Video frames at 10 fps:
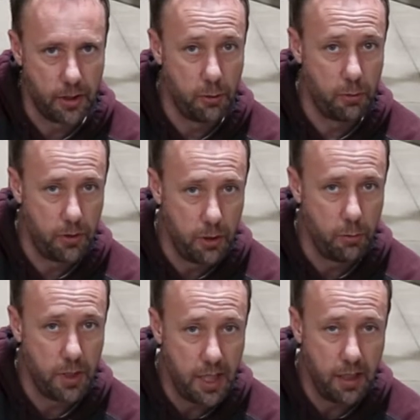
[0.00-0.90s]
that you
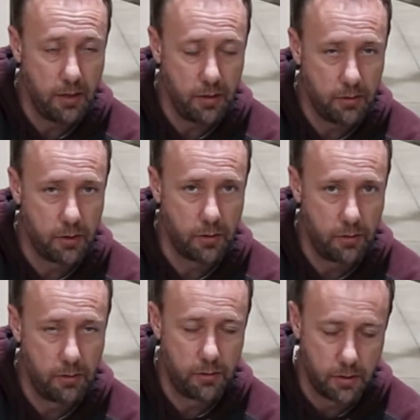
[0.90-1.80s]
need
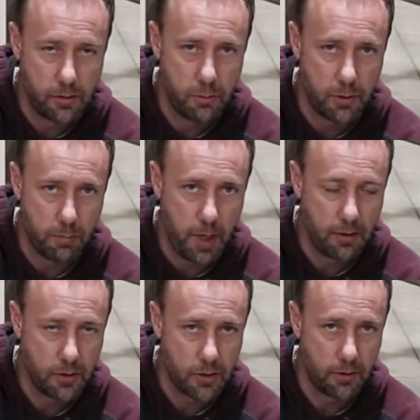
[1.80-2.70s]
to do some
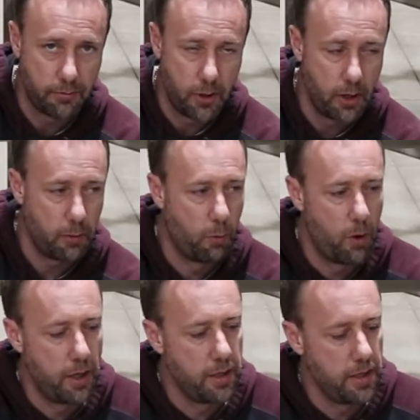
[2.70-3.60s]
maintenance on the front.
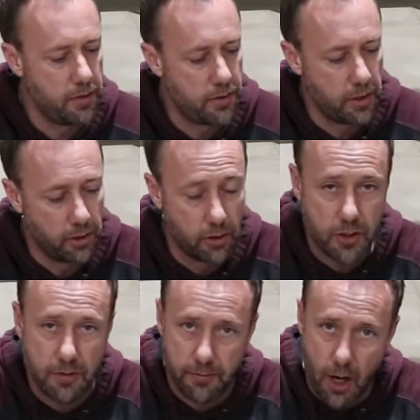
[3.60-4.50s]
One is you're going to
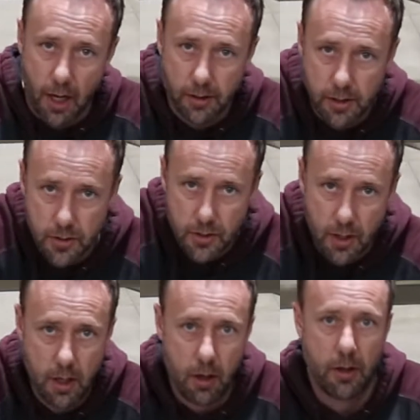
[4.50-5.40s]
see filings
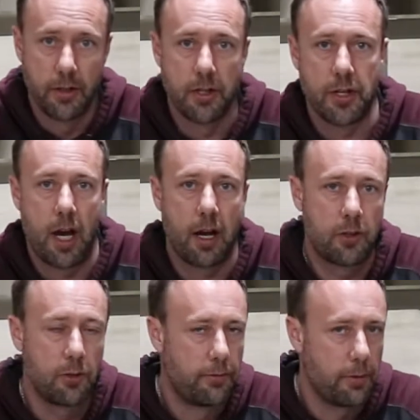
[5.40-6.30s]
on this
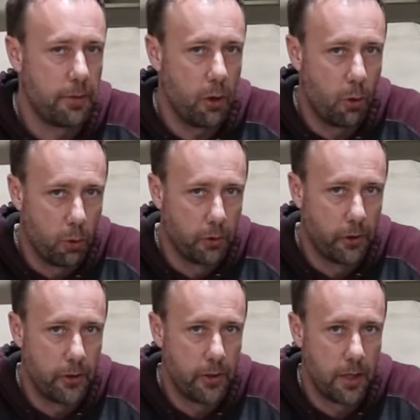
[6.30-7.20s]
axle from the
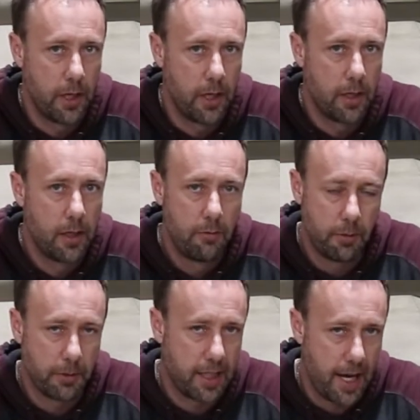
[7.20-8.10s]
older,
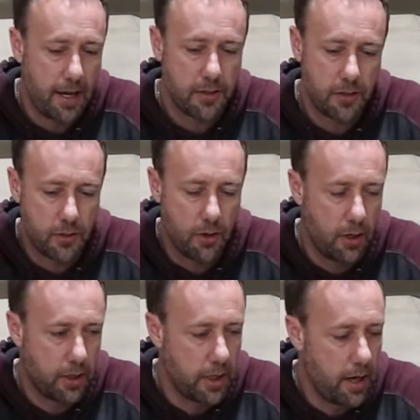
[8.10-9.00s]
from the cast
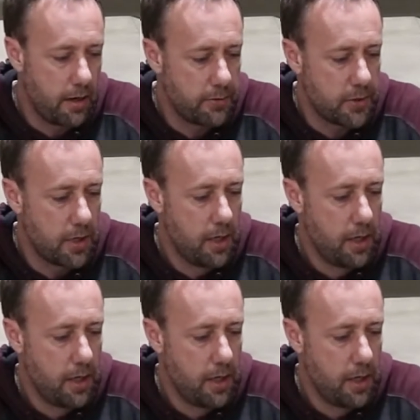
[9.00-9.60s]
socket halves.